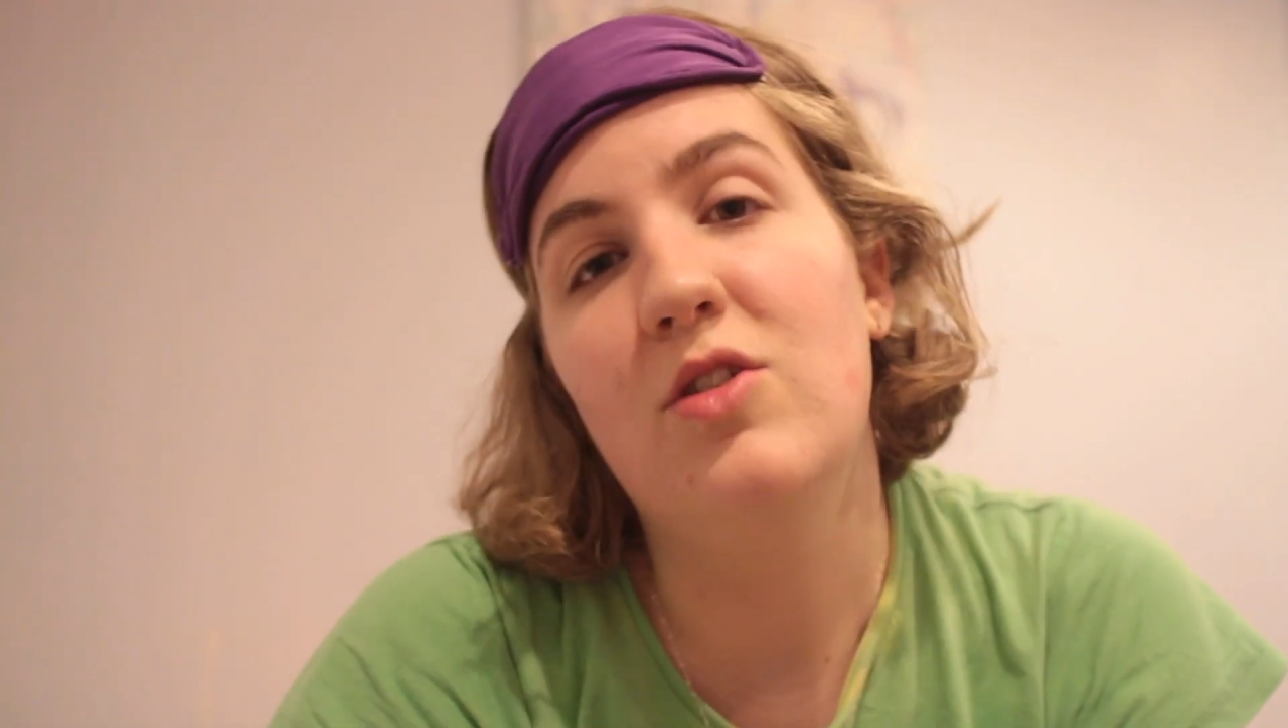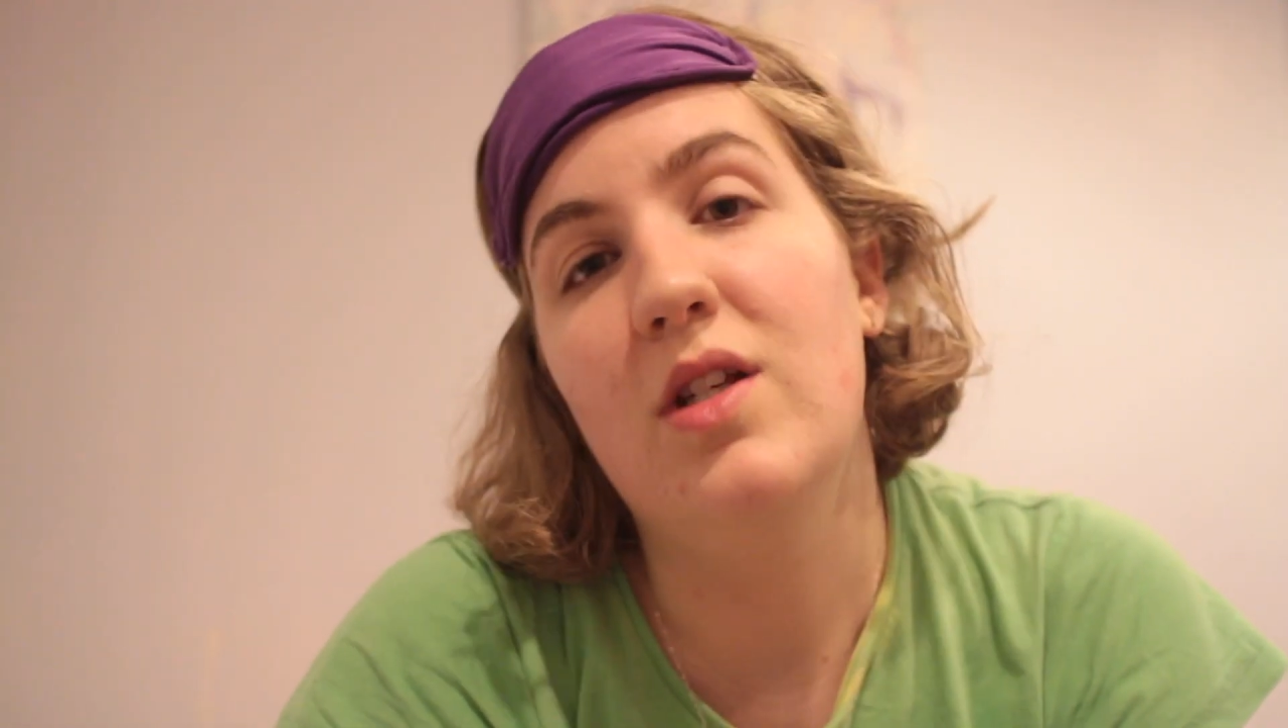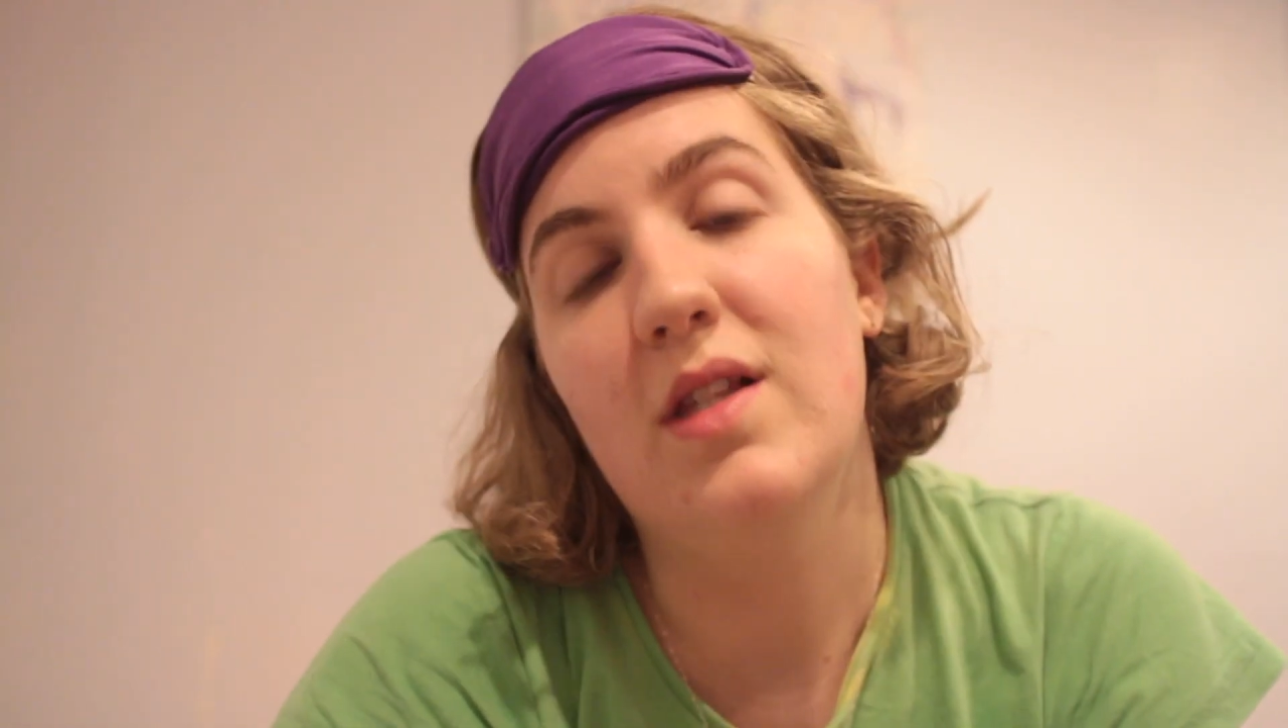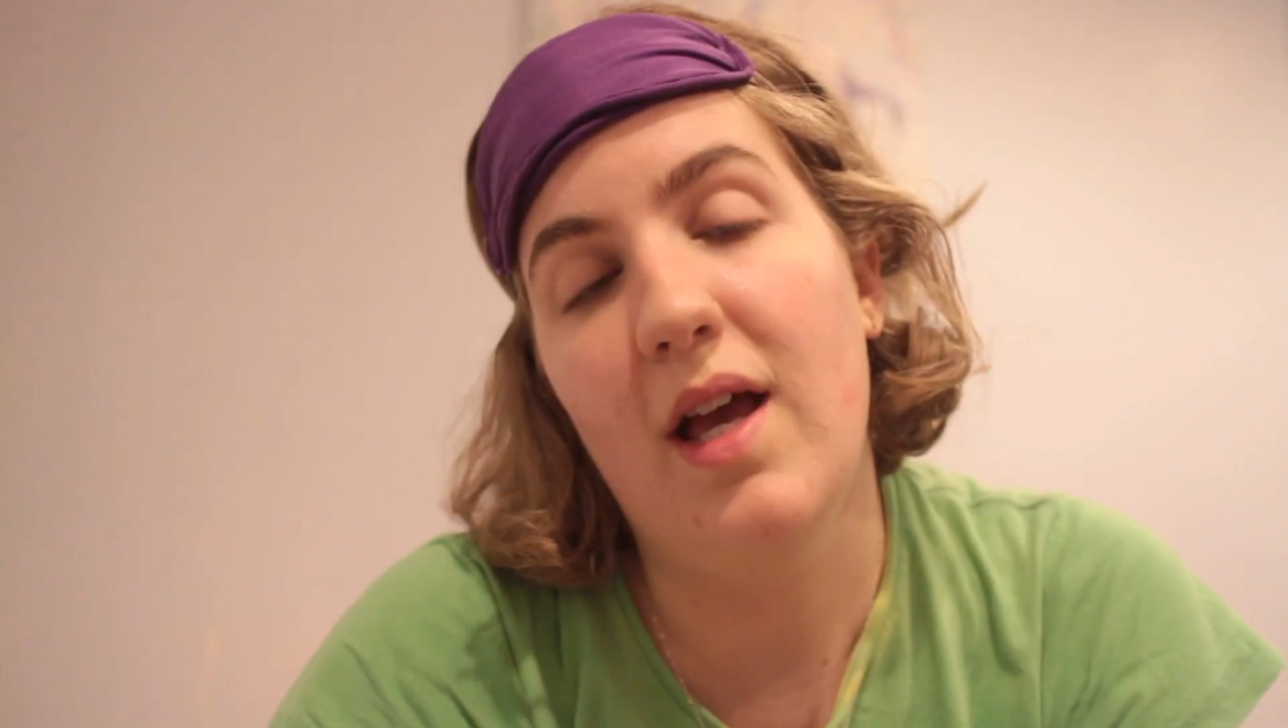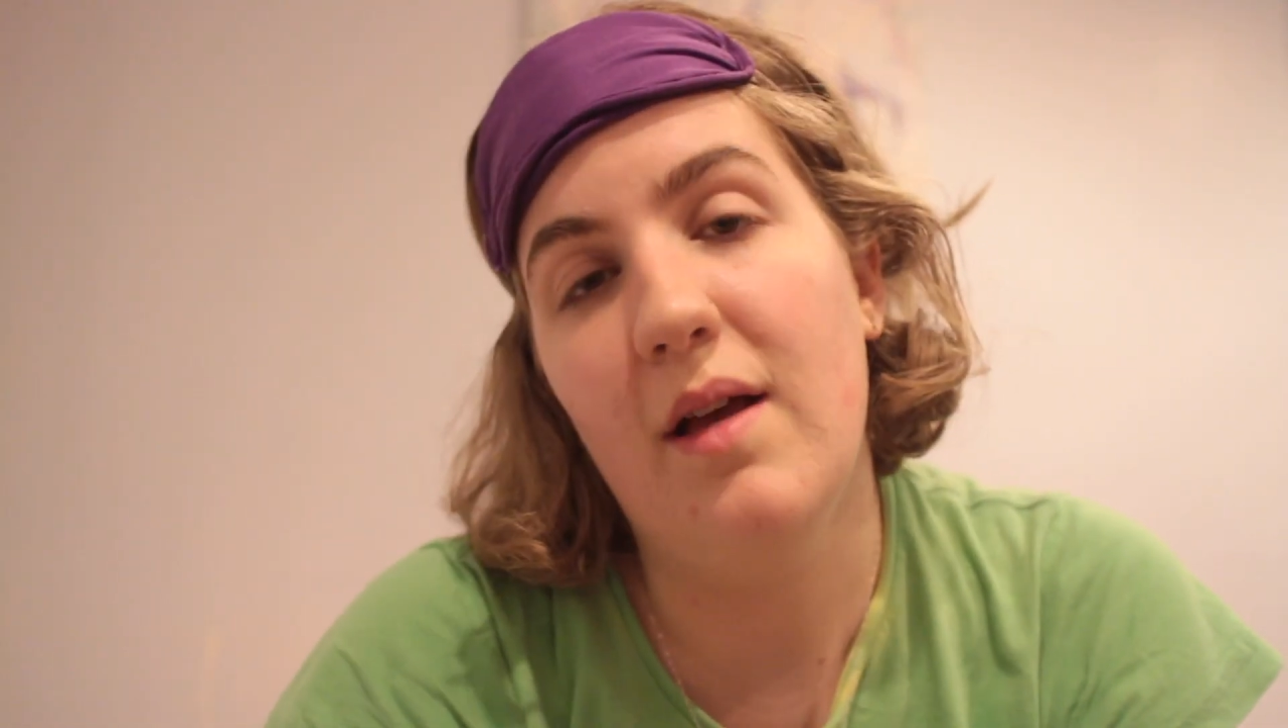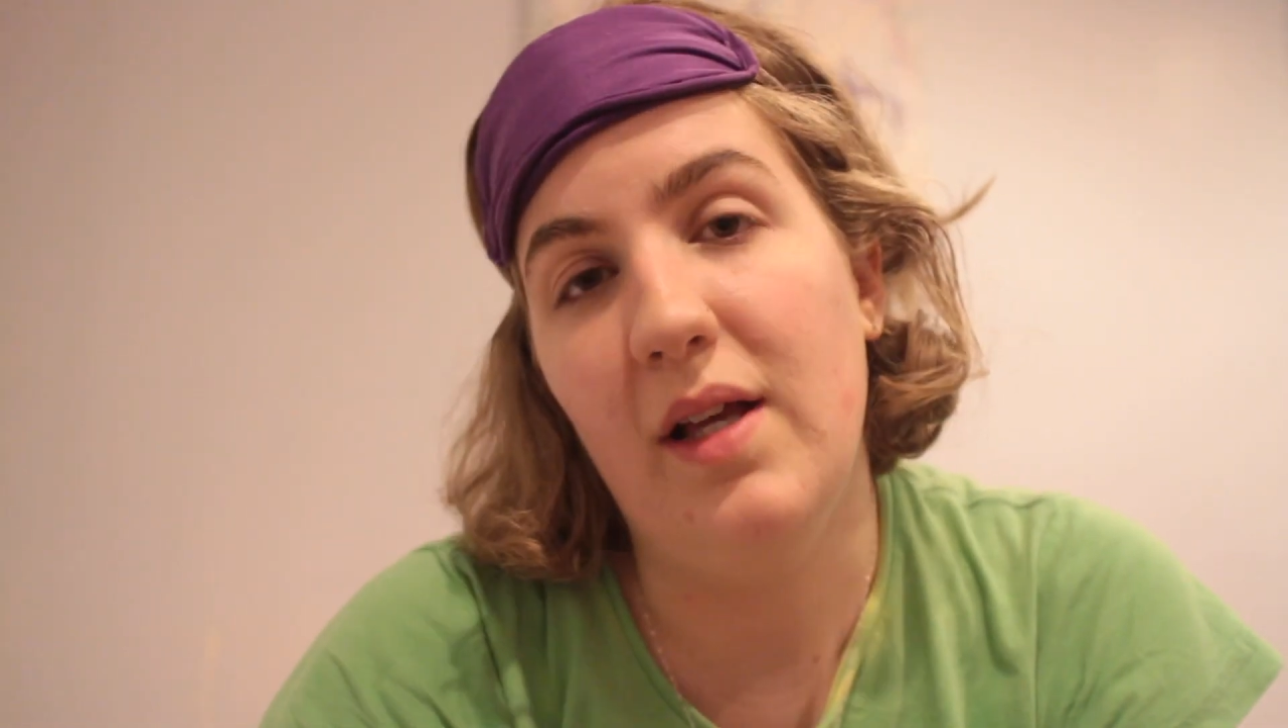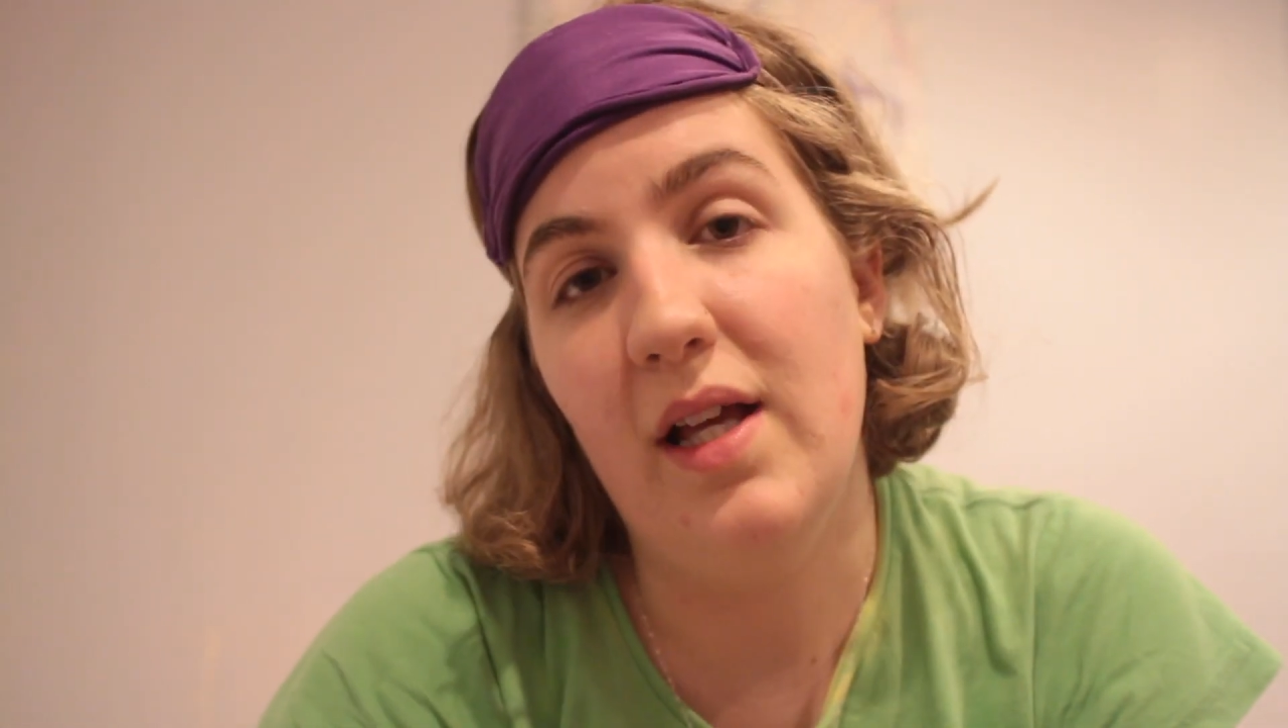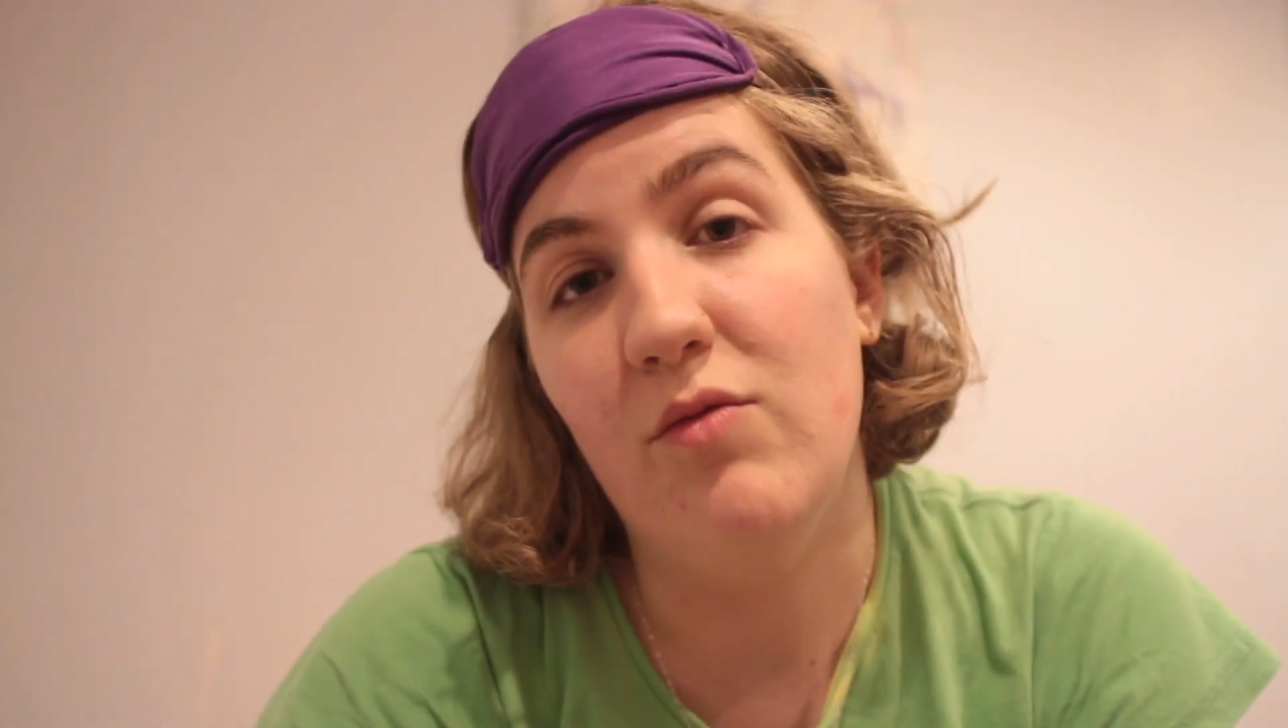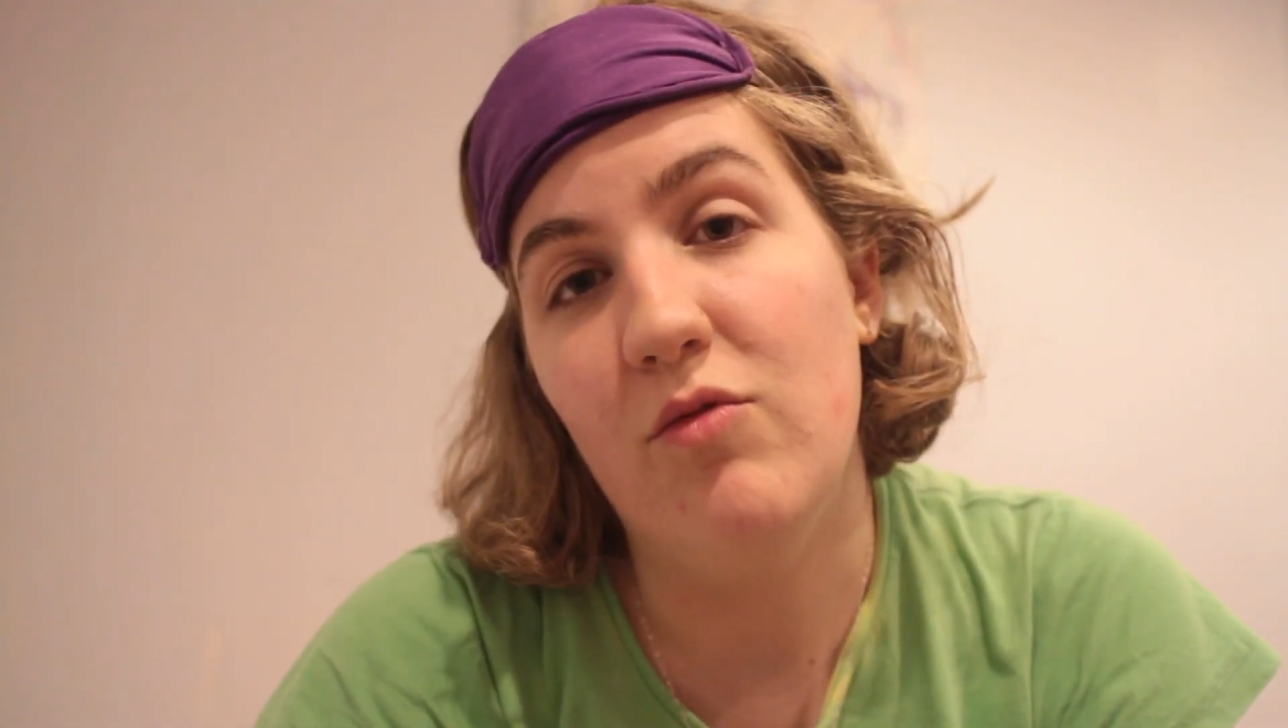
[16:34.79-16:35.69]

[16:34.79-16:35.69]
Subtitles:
she's getting in